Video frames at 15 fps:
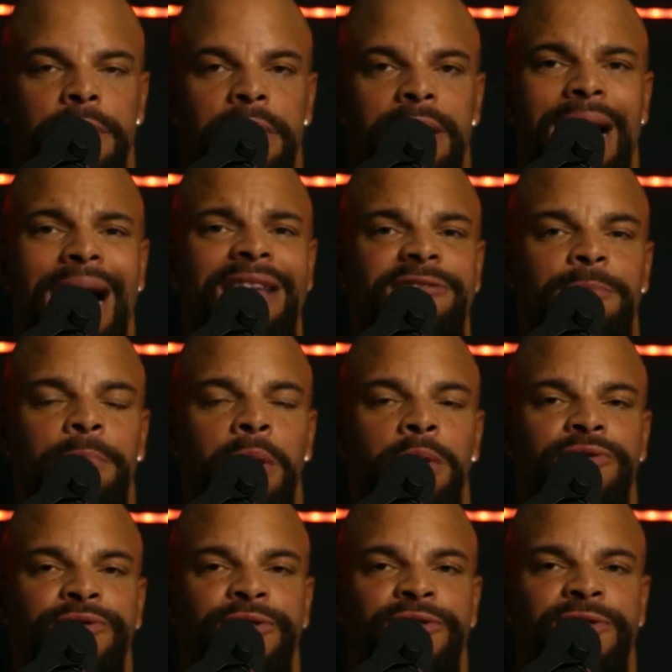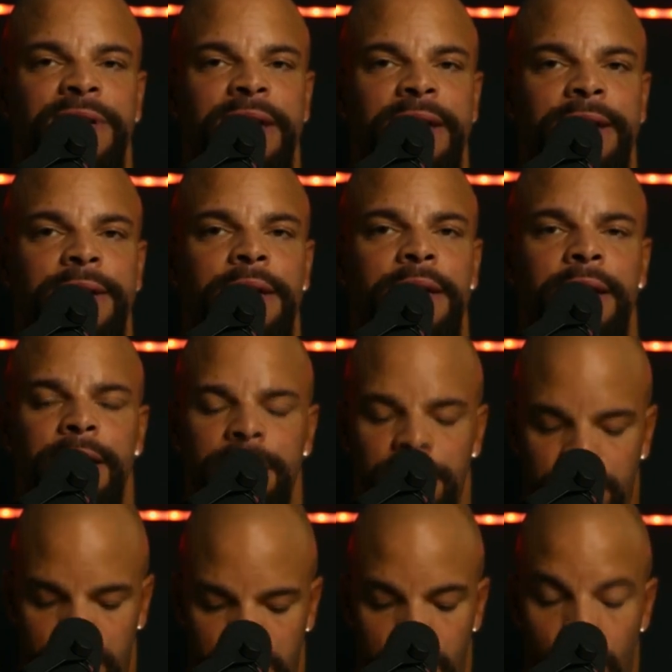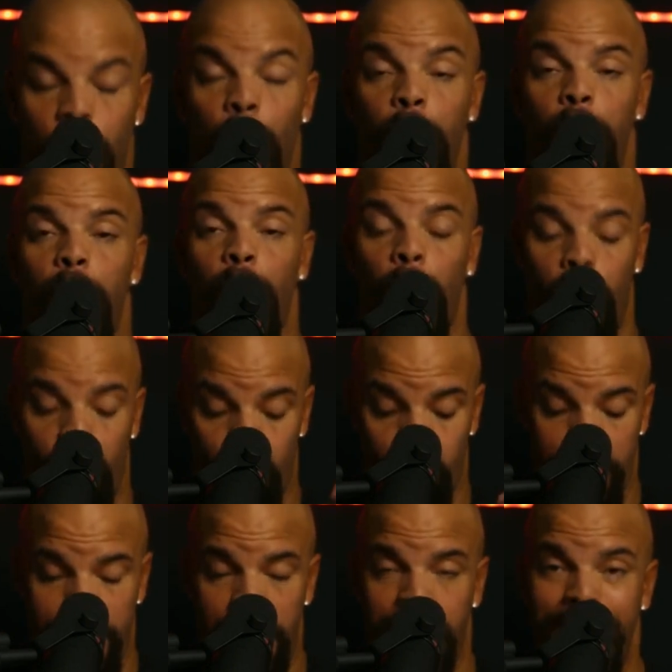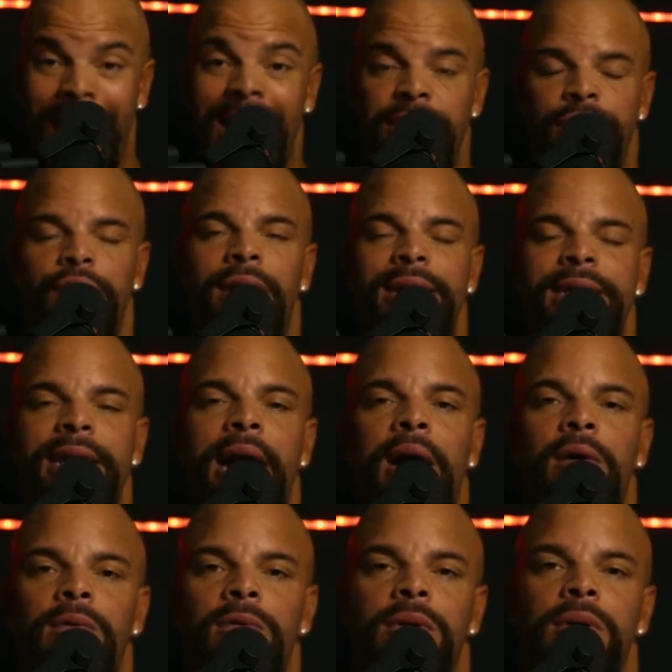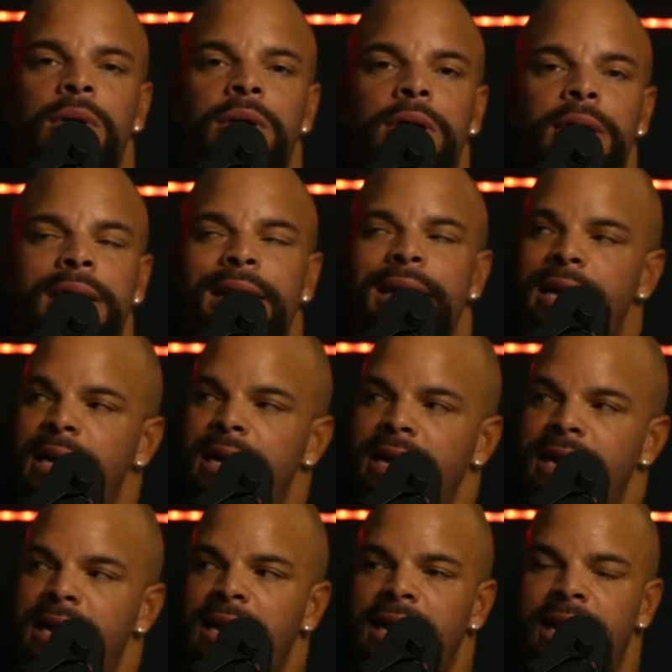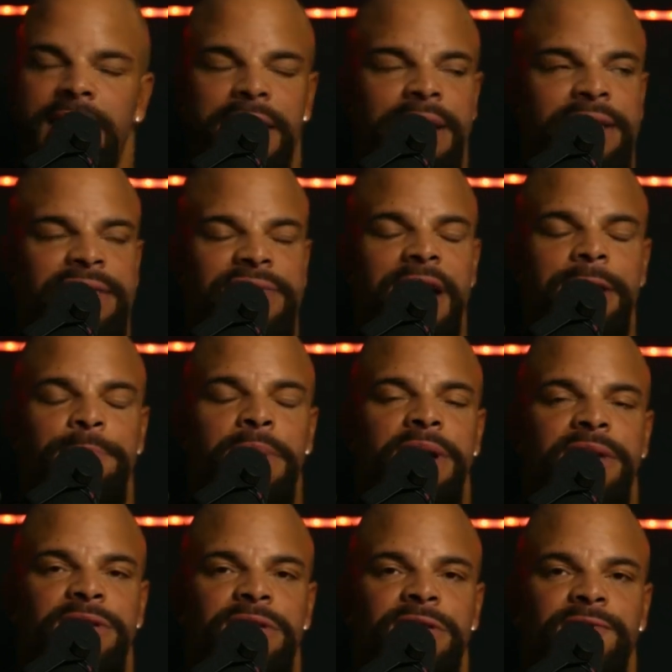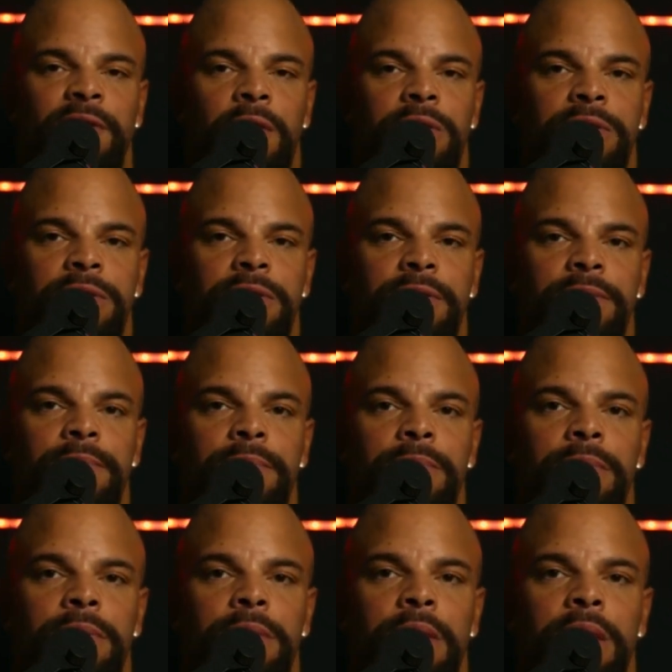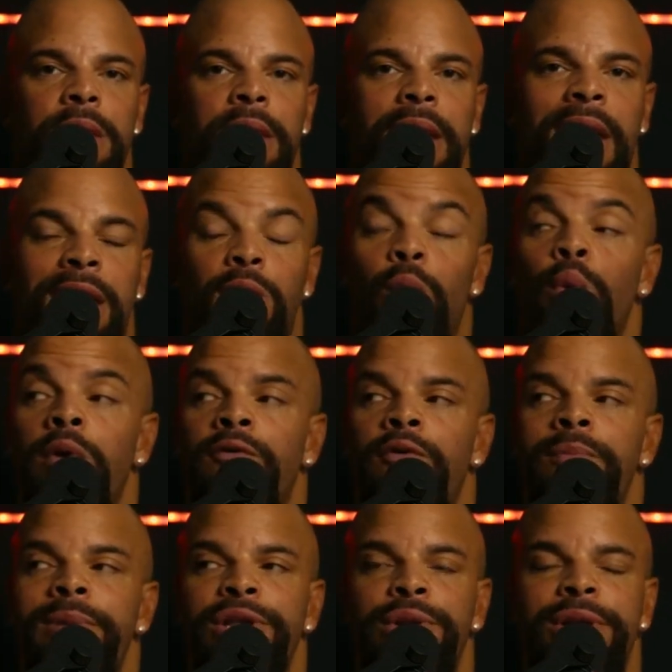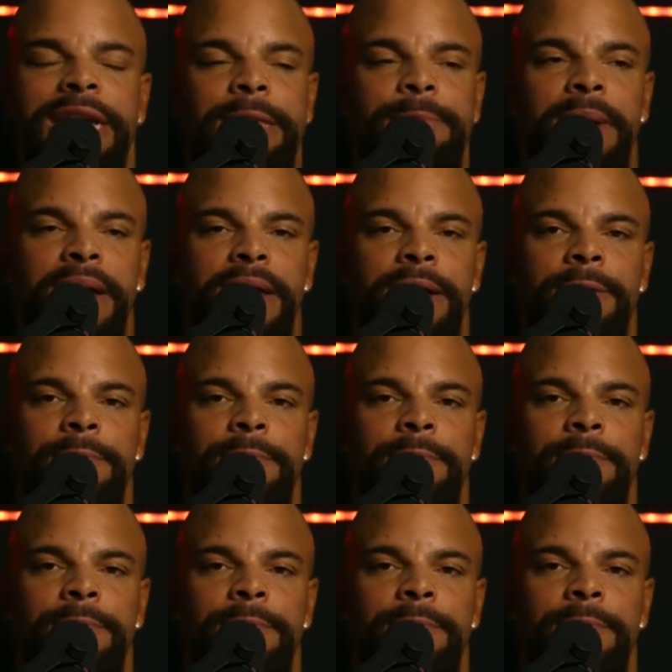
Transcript: As opposed to saying, where I'm at right now, it's that person's fault. And in order for me to get better,